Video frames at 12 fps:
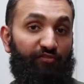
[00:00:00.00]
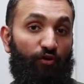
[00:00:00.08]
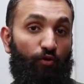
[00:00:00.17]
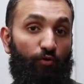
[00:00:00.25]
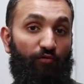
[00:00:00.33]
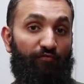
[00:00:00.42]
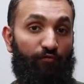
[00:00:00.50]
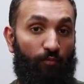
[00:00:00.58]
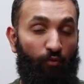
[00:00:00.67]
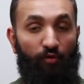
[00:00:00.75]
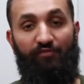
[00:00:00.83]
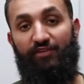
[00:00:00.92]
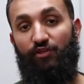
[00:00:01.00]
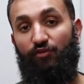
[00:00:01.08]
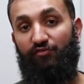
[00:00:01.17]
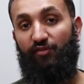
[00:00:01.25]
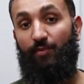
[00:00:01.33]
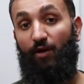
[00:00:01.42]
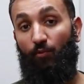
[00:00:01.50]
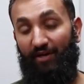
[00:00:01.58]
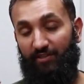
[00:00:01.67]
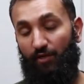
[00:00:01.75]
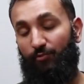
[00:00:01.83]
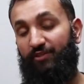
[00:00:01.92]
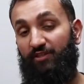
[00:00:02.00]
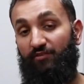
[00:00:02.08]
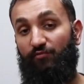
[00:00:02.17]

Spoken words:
So for more videos about why Darwinian